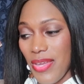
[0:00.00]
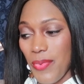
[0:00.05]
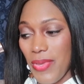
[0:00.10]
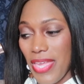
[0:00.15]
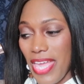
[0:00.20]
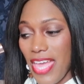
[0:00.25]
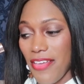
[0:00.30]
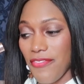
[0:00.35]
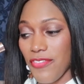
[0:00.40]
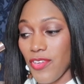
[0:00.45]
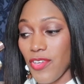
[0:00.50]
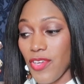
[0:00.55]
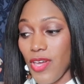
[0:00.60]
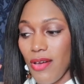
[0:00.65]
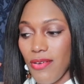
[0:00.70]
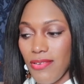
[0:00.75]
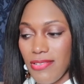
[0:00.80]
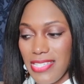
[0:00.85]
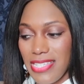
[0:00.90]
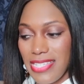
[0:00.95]
we have
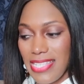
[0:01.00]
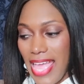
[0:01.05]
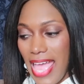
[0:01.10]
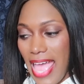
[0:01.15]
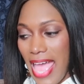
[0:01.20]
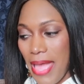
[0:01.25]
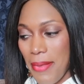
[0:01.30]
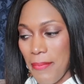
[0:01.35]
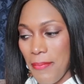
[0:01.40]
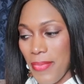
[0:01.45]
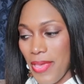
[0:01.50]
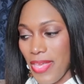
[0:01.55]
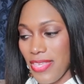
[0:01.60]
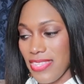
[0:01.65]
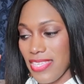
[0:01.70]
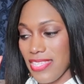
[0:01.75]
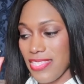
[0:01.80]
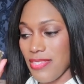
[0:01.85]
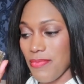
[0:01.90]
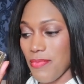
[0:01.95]
golden amber,
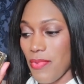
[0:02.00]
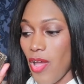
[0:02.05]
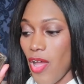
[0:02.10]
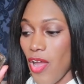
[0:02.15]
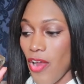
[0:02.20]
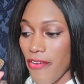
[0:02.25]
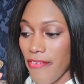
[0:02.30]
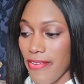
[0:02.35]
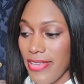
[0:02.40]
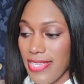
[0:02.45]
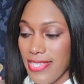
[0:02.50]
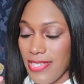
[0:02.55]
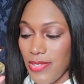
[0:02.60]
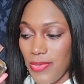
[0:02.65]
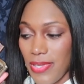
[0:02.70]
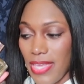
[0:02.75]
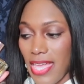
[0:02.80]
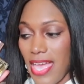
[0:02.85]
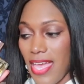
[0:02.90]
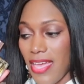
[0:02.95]
there's some orange,
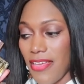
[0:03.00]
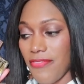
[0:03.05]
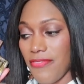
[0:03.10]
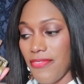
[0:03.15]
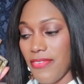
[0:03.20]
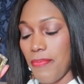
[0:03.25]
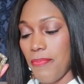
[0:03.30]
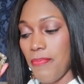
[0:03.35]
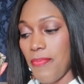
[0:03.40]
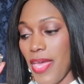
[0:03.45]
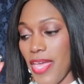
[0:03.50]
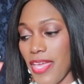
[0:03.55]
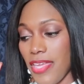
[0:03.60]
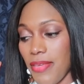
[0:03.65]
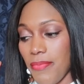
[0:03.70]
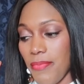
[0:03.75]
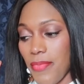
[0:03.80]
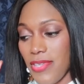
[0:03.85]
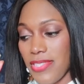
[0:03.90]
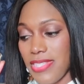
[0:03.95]
we have
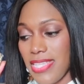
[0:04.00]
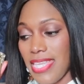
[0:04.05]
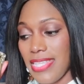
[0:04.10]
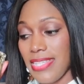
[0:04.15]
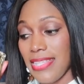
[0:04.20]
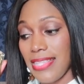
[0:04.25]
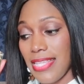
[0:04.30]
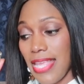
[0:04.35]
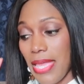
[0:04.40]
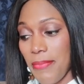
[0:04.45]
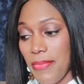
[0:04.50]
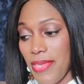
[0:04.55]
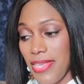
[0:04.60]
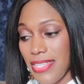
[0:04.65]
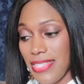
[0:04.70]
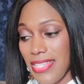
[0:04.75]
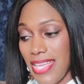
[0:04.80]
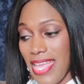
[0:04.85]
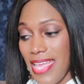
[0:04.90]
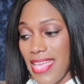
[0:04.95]
bergamot and
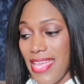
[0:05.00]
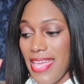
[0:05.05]
lemon,